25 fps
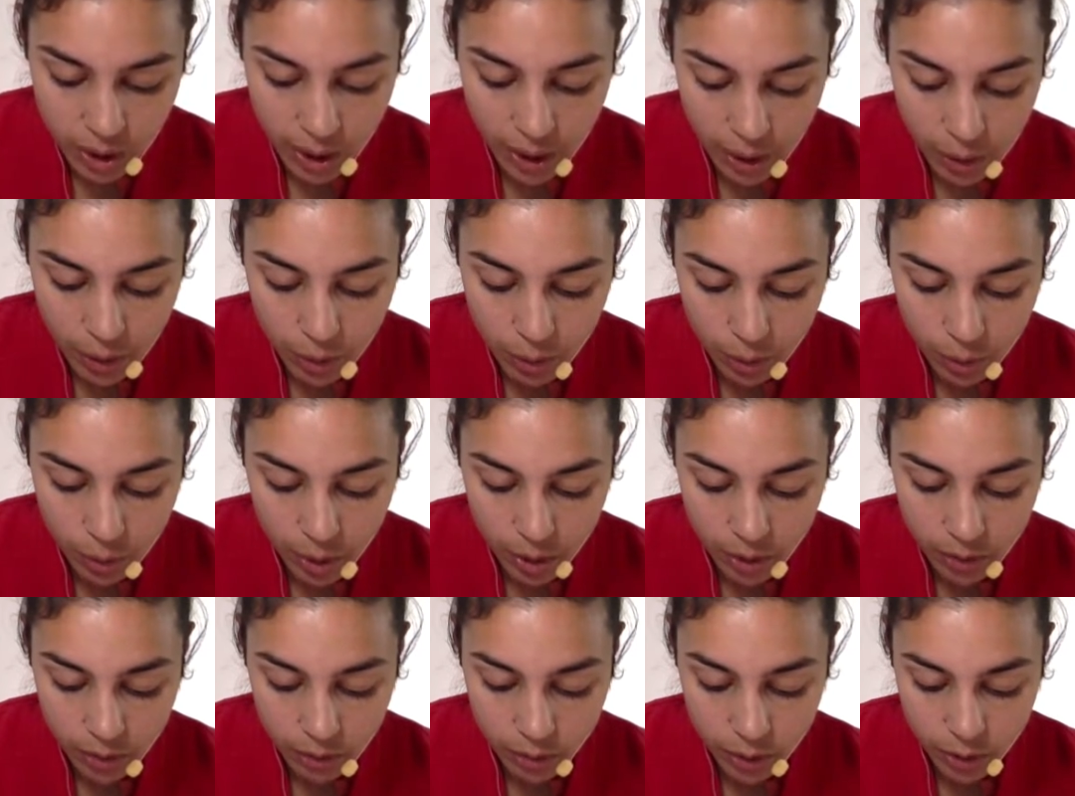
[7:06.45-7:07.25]
how and
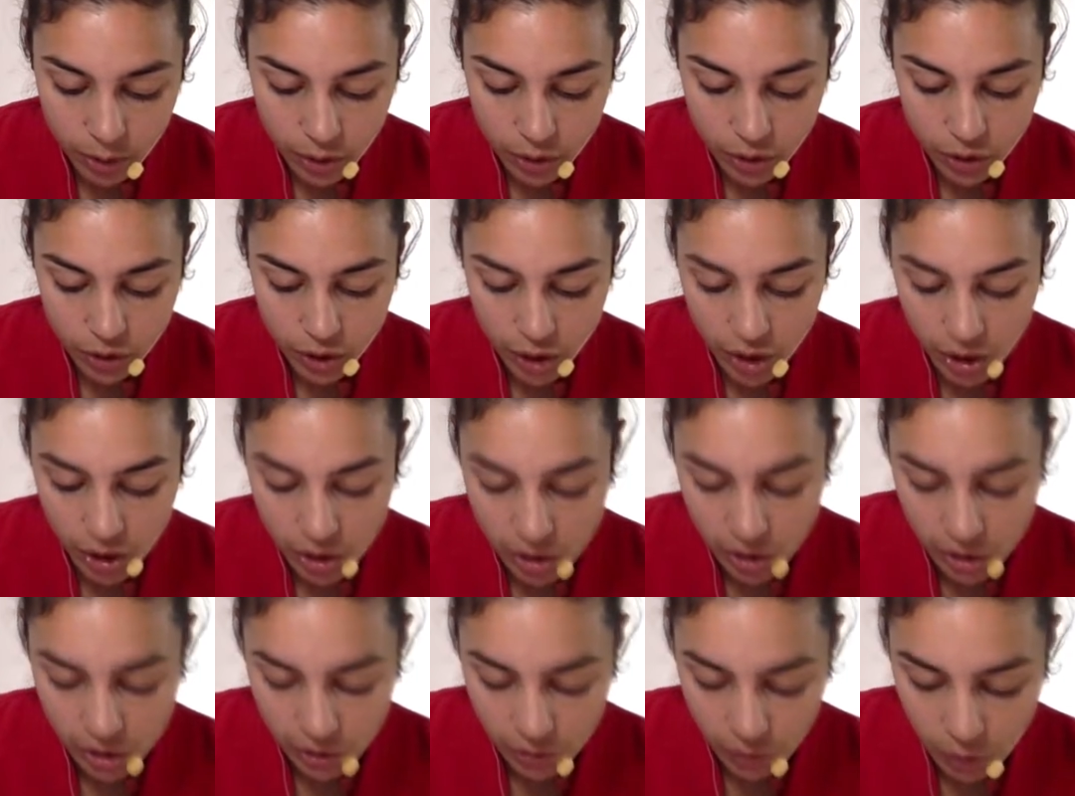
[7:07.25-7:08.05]
why the writer
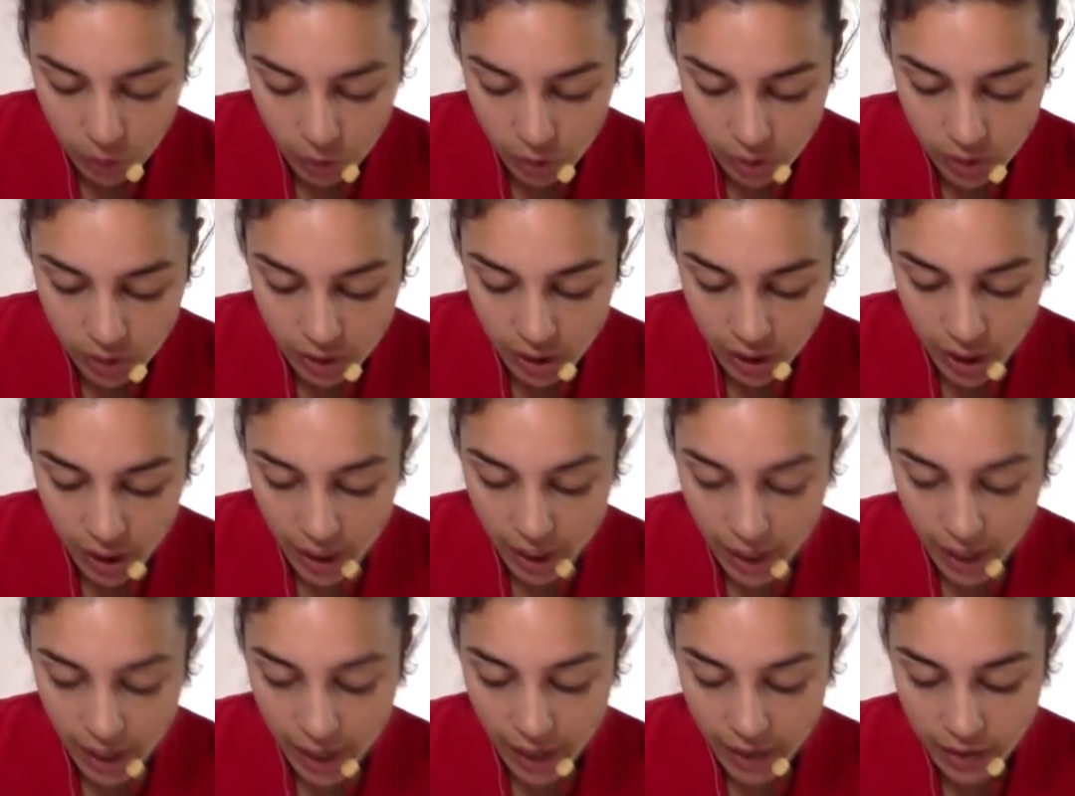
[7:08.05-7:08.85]
changes his focus
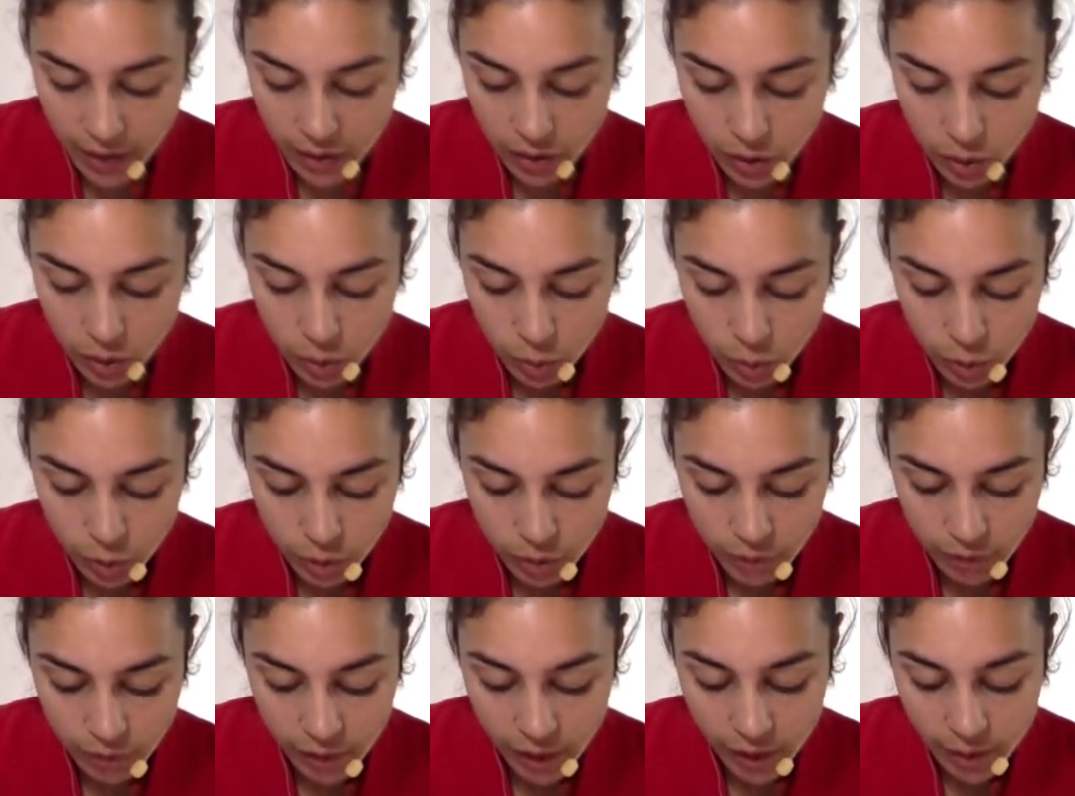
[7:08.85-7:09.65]
as the source
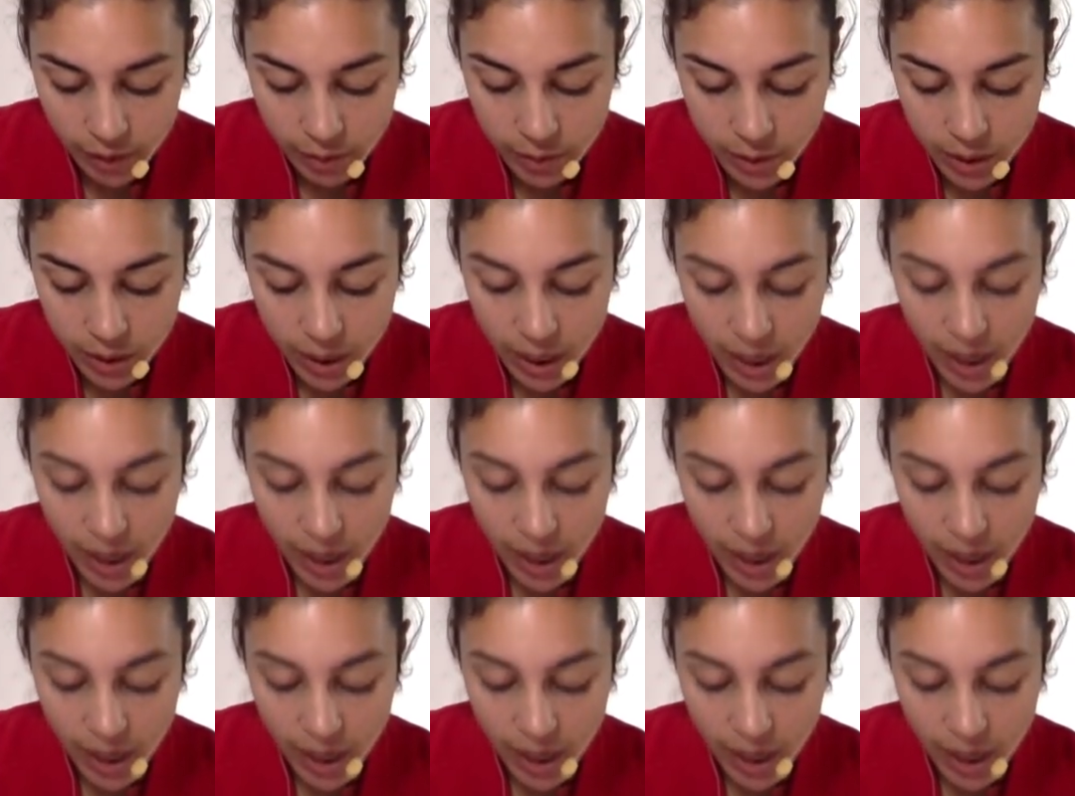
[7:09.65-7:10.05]
develops,